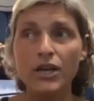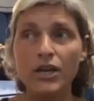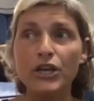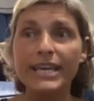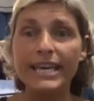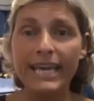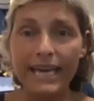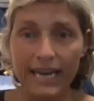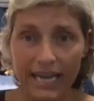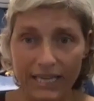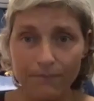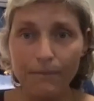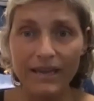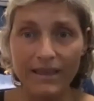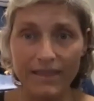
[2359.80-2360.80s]
Can I
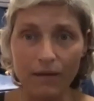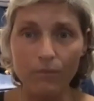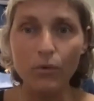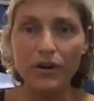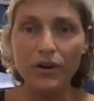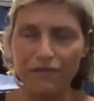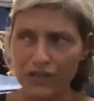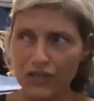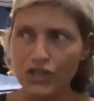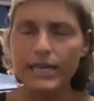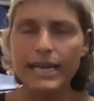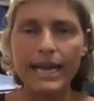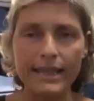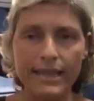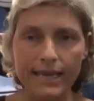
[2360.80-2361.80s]
make that more efficient?
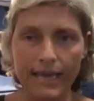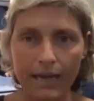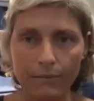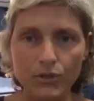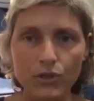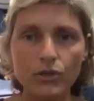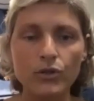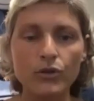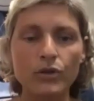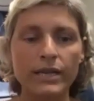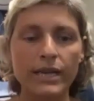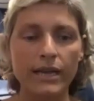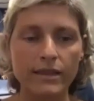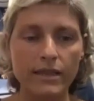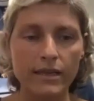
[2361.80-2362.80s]
I think absolutely.
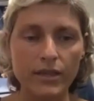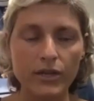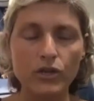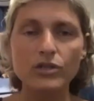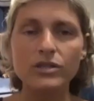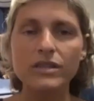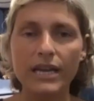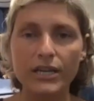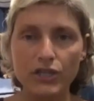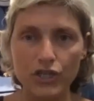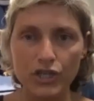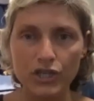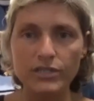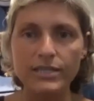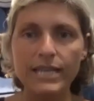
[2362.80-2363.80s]
I think there's
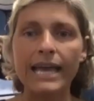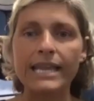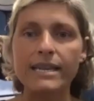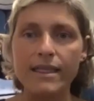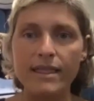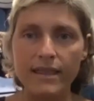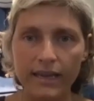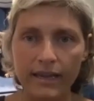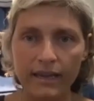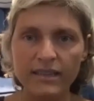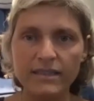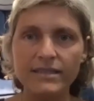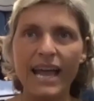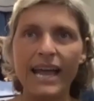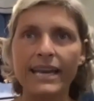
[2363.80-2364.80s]
lectures and
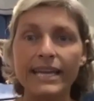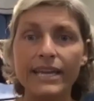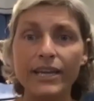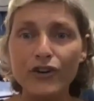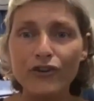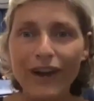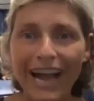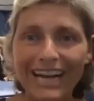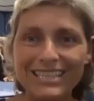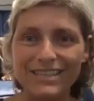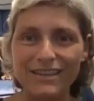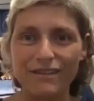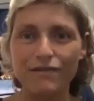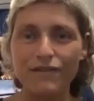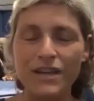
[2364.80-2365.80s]
things and
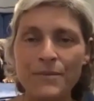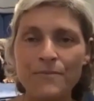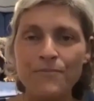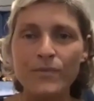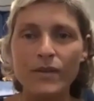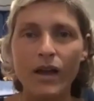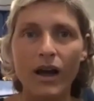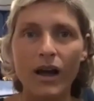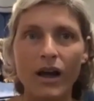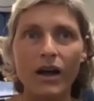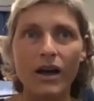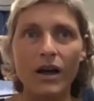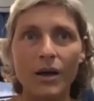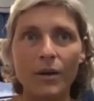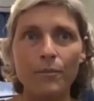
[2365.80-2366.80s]
interactive
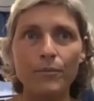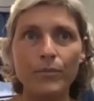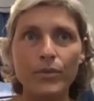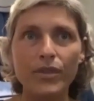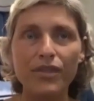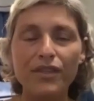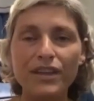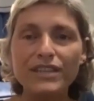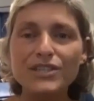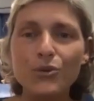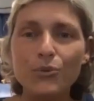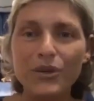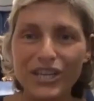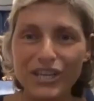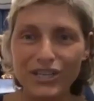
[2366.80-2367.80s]
um, things that
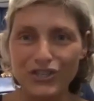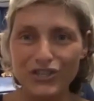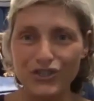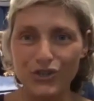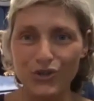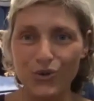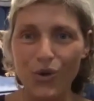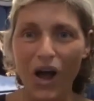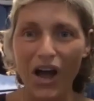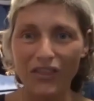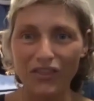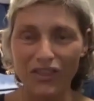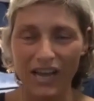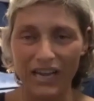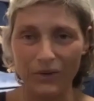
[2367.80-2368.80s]
we can do
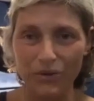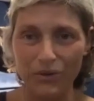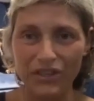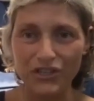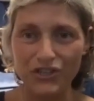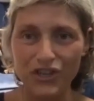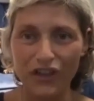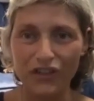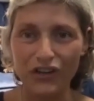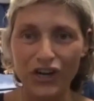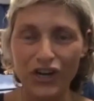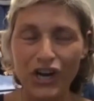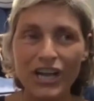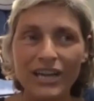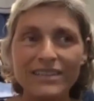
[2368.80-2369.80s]
online with each
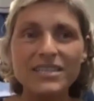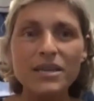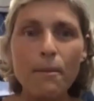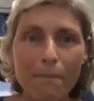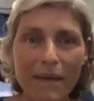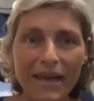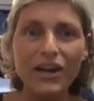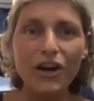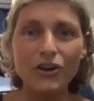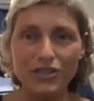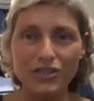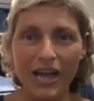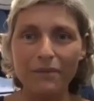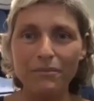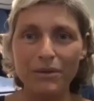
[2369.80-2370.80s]
other to make our
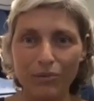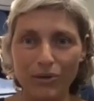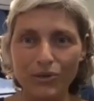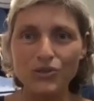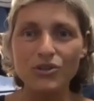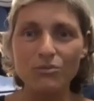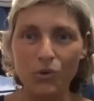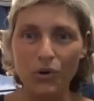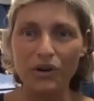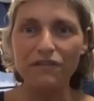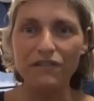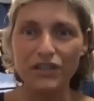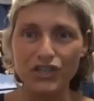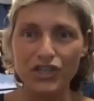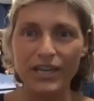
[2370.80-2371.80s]
time in person more
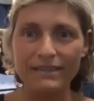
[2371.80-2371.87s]
efficient.